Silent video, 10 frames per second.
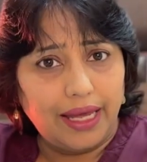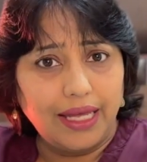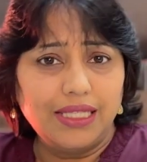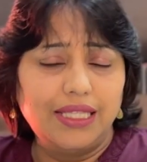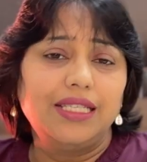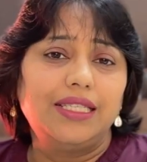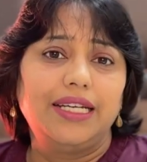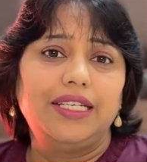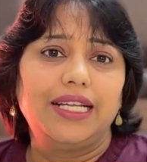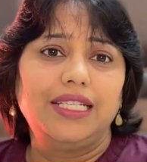is the
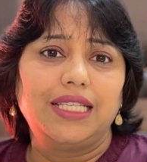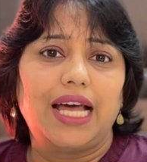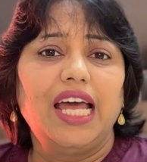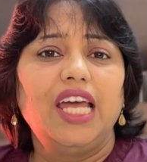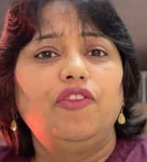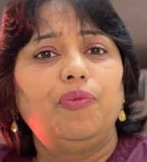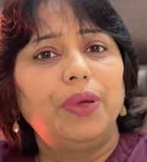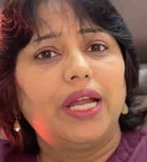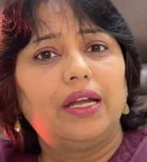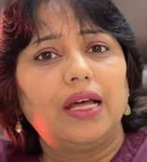sentence I have picked